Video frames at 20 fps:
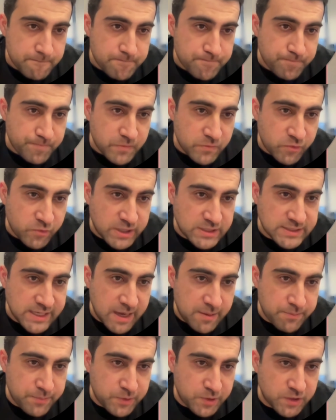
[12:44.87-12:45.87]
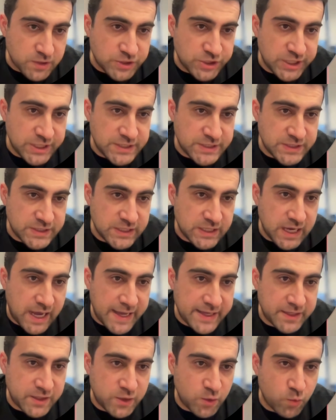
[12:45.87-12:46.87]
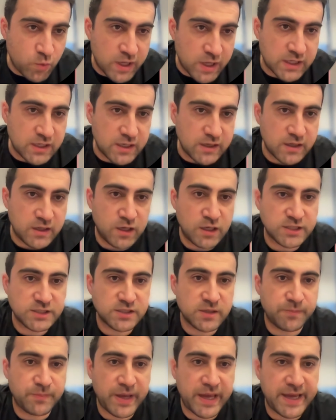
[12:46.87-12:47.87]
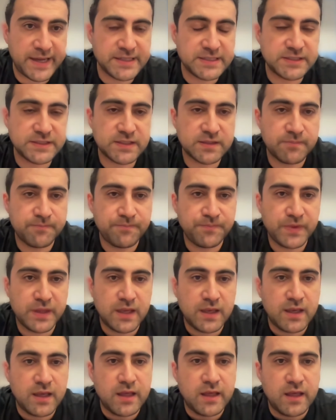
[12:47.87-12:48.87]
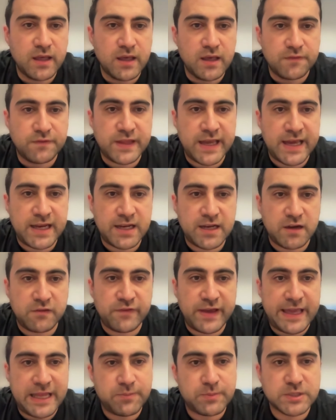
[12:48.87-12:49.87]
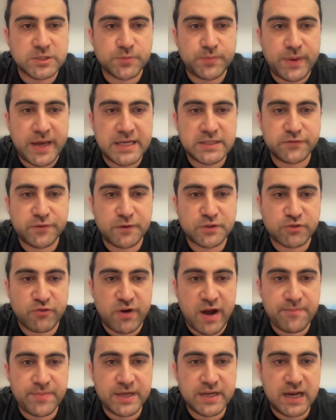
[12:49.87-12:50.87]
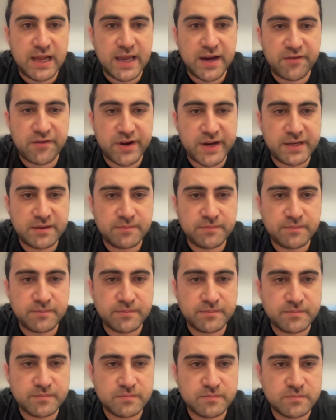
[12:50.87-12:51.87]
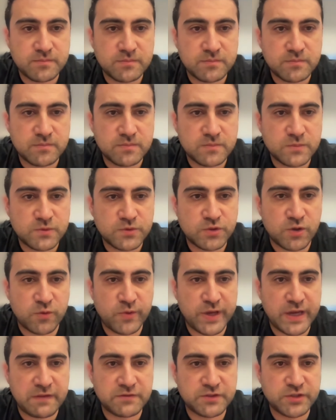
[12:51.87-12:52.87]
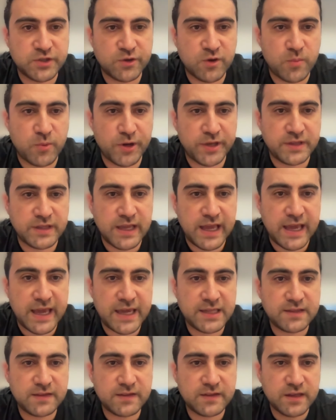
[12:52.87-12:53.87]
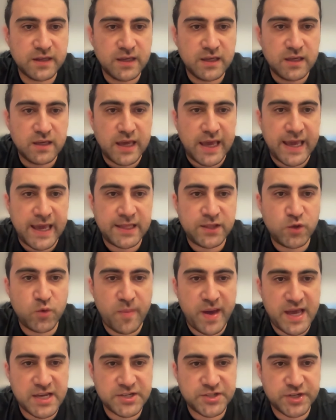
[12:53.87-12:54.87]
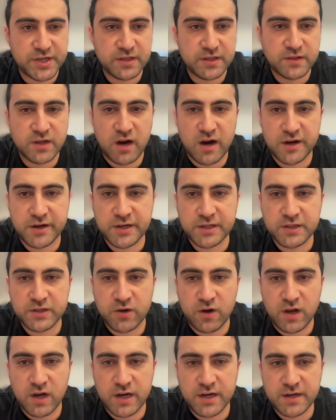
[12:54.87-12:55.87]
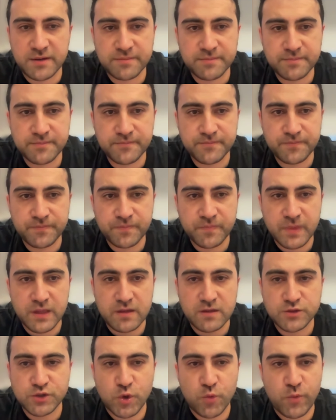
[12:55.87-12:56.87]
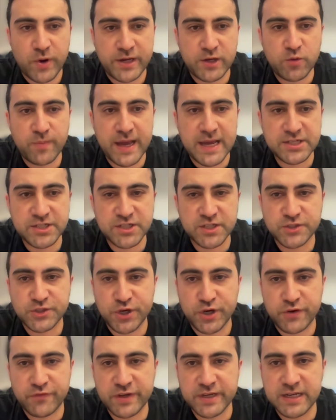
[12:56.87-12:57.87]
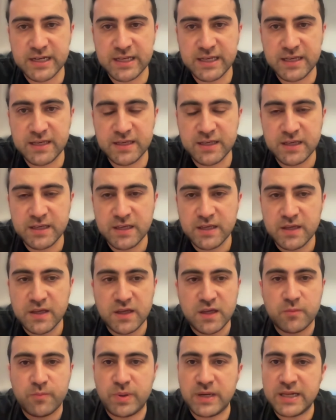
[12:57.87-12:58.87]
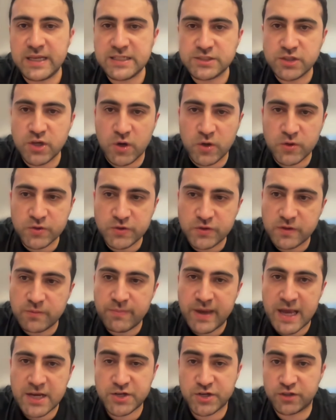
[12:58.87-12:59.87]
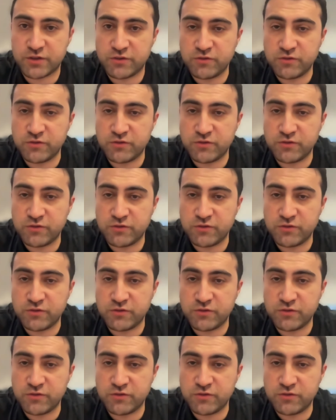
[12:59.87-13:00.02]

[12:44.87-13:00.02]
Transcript: For example, GC IQ1 Luster Paste. Then available space for ceramic layering. So we have 0.8. And you measure the target color. So when you measure cervically, please don't measure too